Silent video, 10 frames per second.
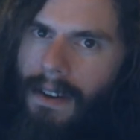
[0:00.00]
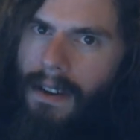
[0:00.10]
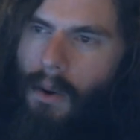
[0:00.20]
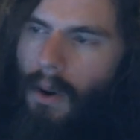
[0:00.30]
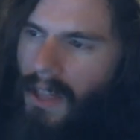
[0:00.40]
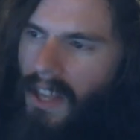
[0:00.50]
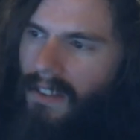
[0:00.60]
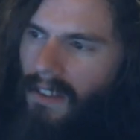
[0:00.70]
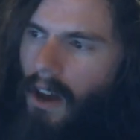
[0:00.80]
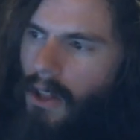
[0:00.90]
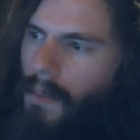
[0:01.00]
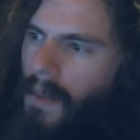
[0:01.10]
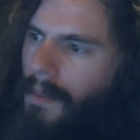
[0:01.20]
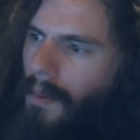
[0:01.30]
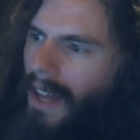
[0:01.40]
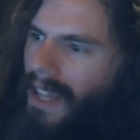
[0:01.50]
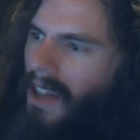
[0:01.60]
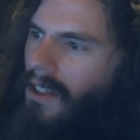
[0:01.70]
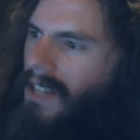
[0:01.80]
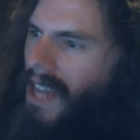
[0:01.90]
Or these other people, like
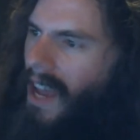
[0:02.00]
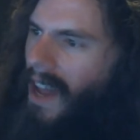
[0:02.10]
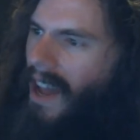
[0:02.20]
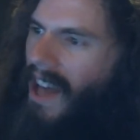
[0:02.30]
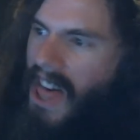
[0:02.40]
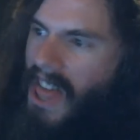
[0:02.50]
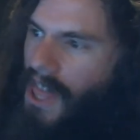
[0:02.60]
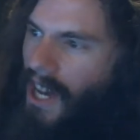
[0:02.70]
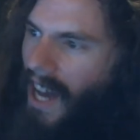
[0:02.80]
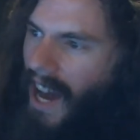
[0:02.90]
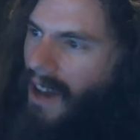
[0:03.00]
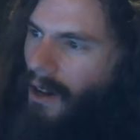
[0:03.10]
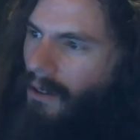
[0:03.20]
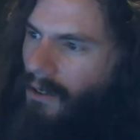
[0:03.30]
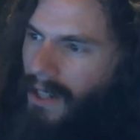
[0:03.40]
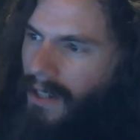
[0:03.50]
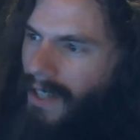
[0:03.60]
the other day, the guy who triggered